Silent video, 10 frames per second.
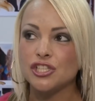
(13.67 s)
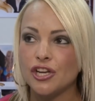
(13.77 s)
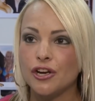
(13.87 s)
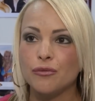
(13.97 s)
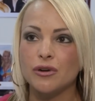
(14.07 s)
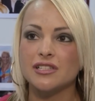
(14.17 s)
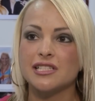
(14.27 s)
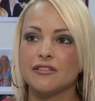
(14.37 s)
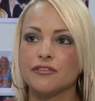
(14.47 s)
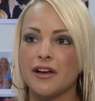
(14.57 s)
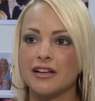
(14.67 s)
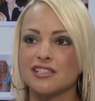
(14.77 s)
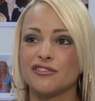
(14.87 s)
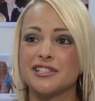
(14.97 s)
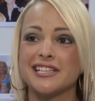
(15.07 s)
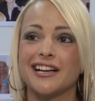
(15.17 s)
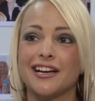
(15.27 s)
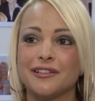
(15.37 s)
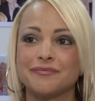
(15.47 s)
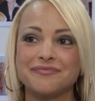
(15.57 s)
show was in fact
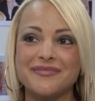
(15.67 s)
Erotica